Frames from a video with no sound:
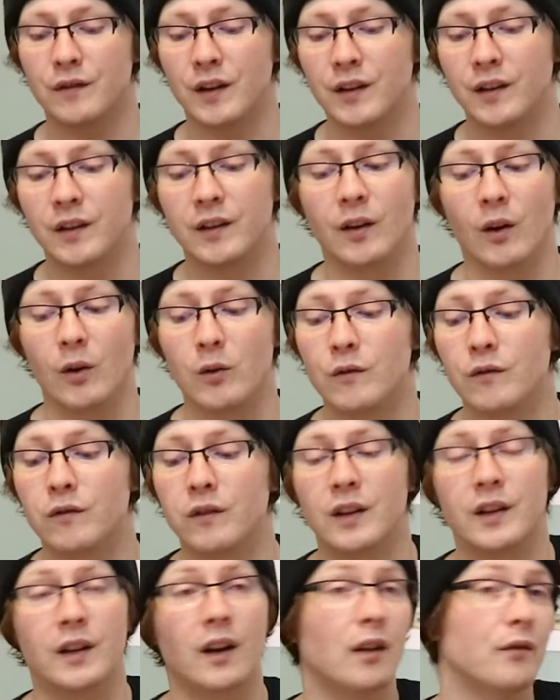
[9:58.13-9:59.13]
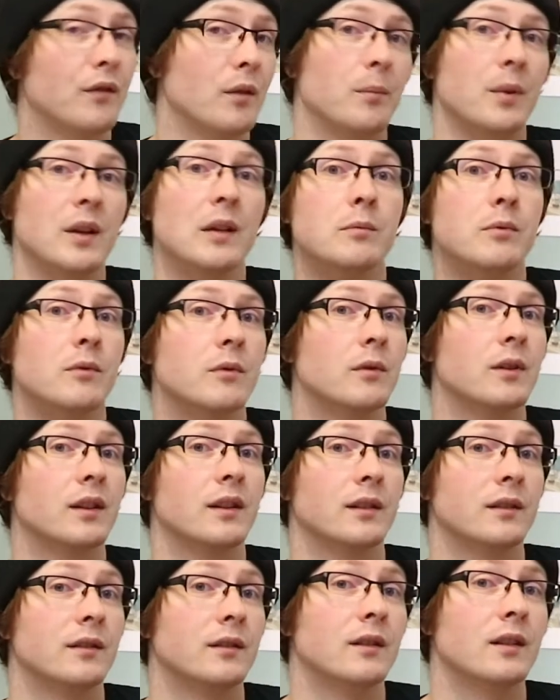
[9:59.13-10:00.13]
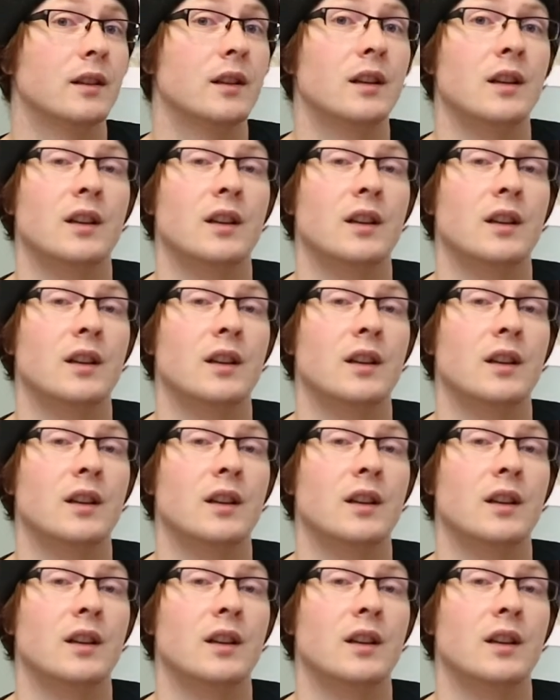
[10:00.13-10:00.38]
and then hopefully other people can